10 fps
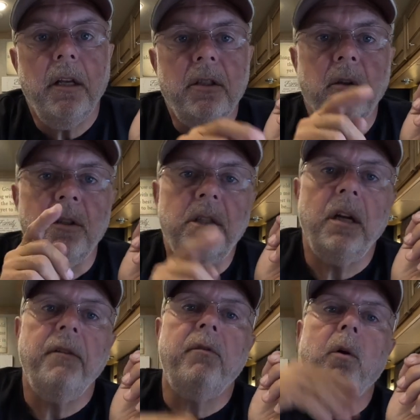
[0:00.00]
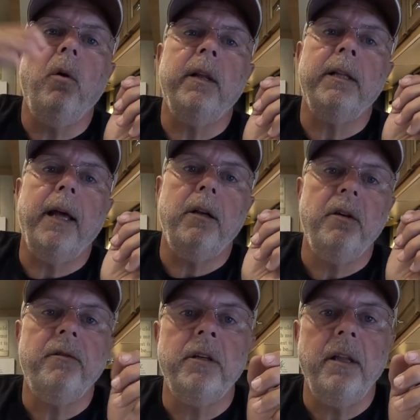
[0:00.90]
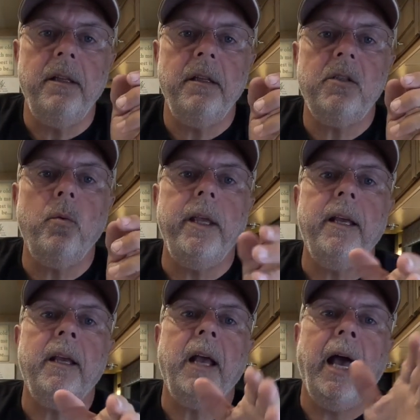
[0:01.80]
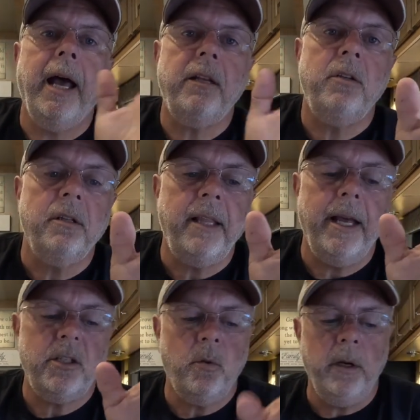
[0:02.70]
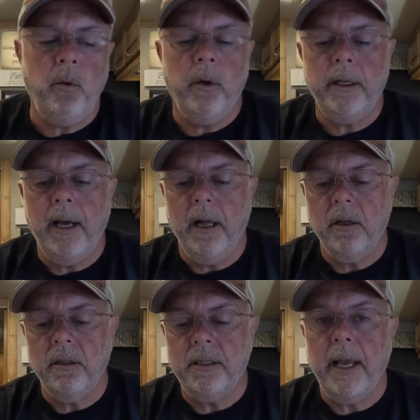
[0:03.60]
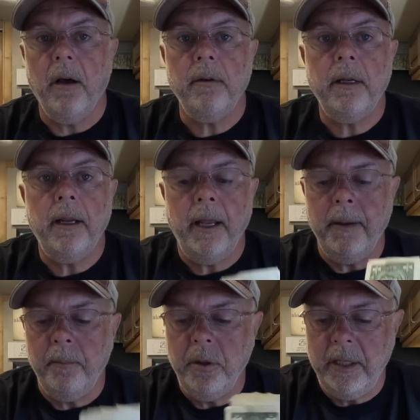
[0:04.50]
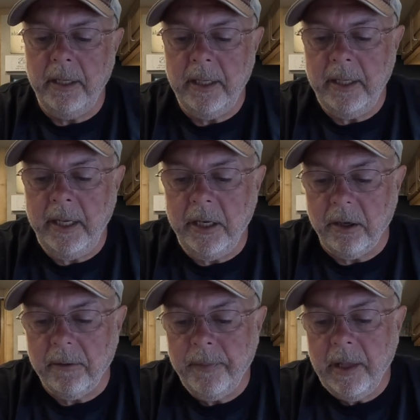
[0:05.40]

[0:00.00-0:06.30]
So instead of rolling that over into this week, I took that $21 out and put it in here.